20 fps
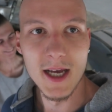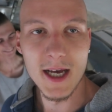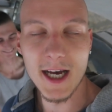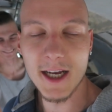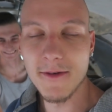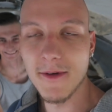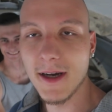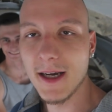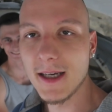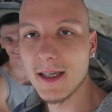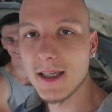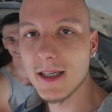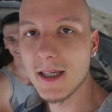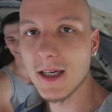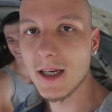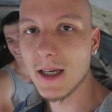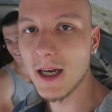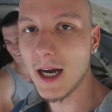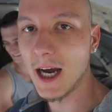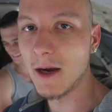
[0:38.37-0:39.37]

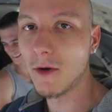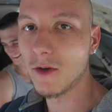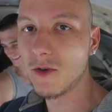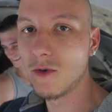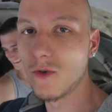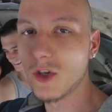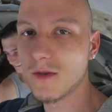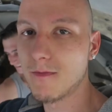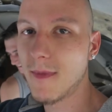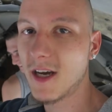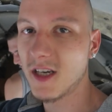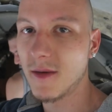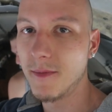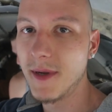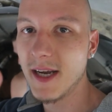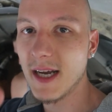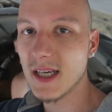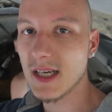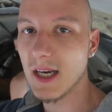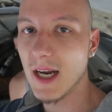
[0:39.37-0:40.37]
Anyways, I want you to smash the
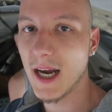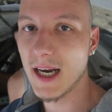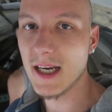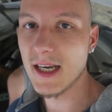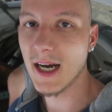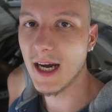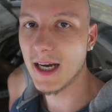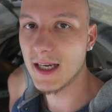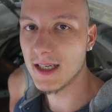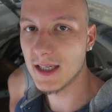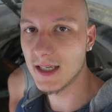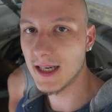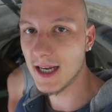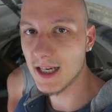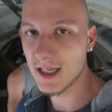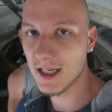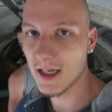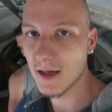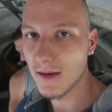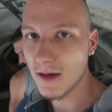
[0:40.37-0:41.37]
biggest like, guys.
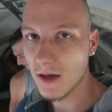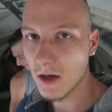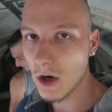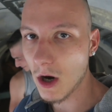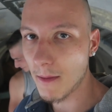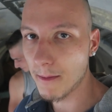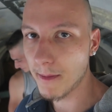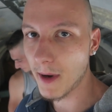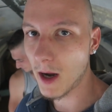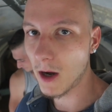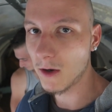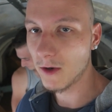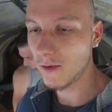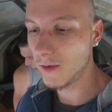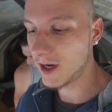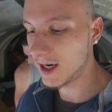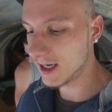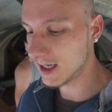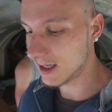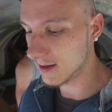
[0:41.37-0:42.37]
This compound
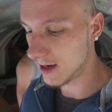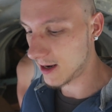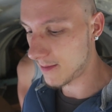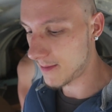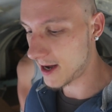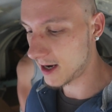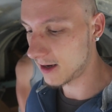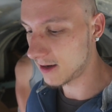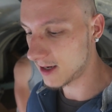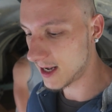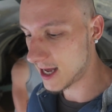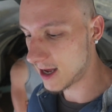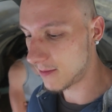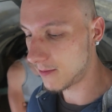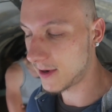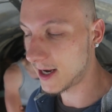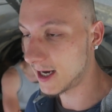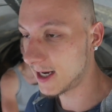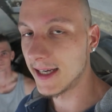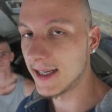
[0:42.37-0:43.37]
where this abandoned
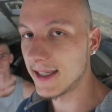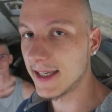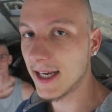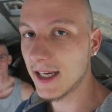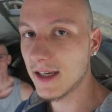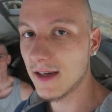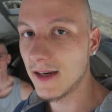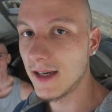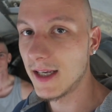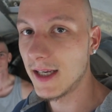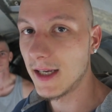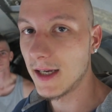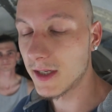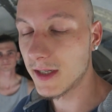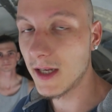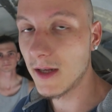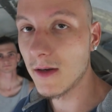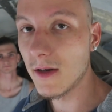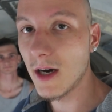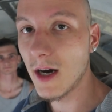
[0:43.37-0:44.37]
airplane is actually
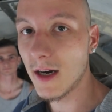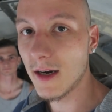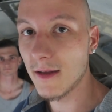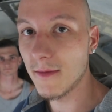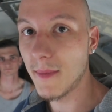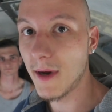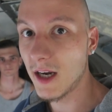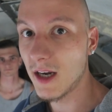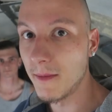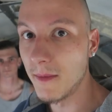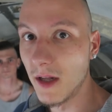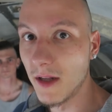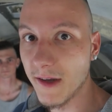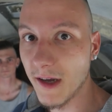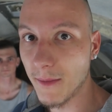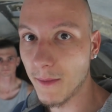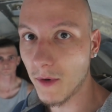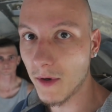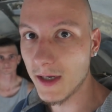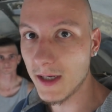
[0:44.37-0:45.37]
still guarded by the
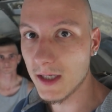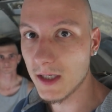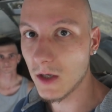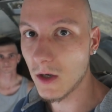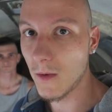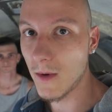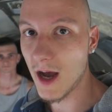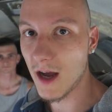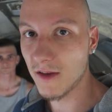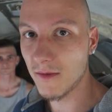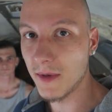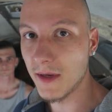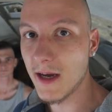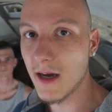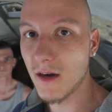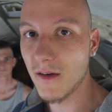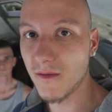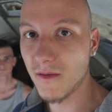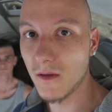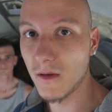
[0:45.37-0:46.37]
military police, so we have to be
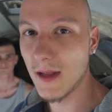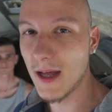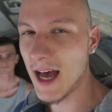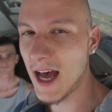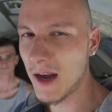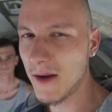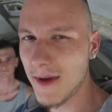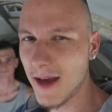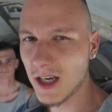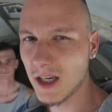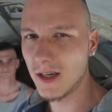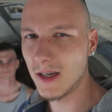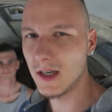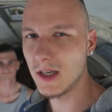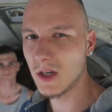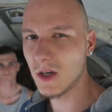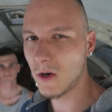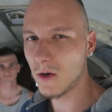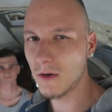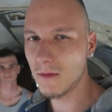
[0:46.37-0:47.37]
careful. And we're actually
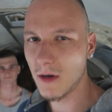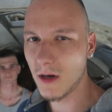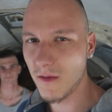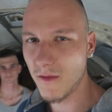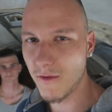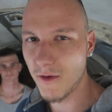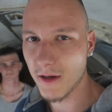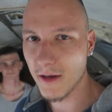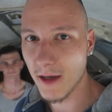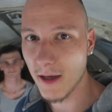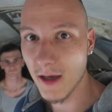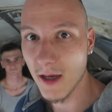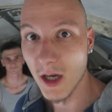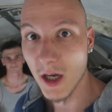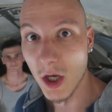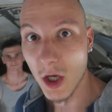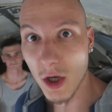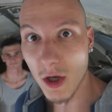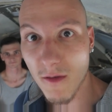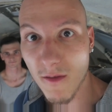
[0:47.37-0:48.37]
surrounded by freaky
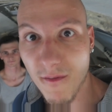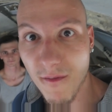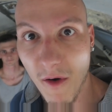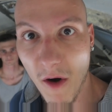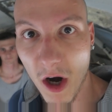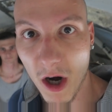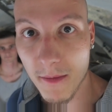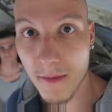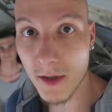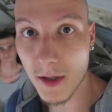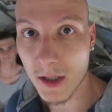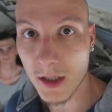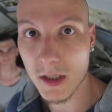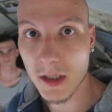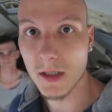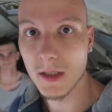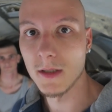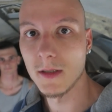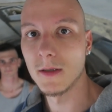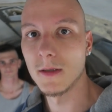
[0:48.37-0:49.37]

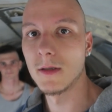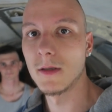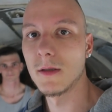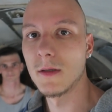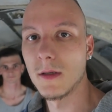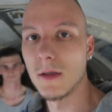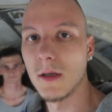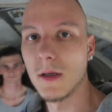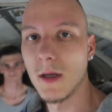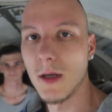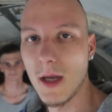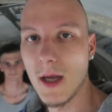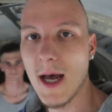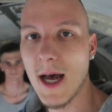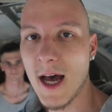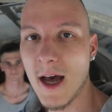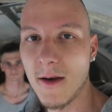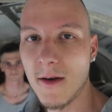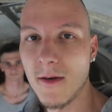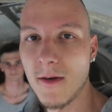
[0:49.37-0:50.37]
farmers.
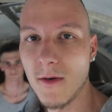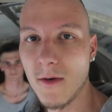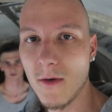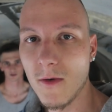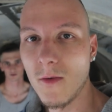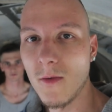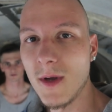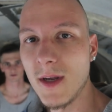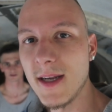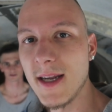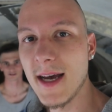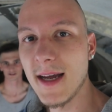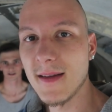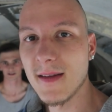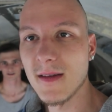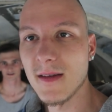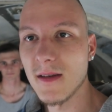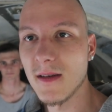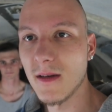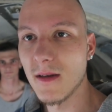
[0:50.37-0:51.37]
And He'll we did.
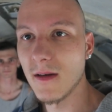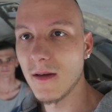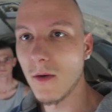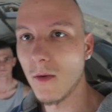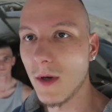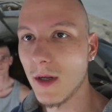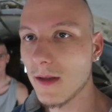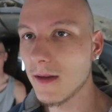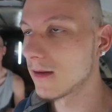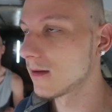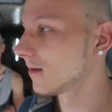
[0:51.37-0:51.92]
Jack. What?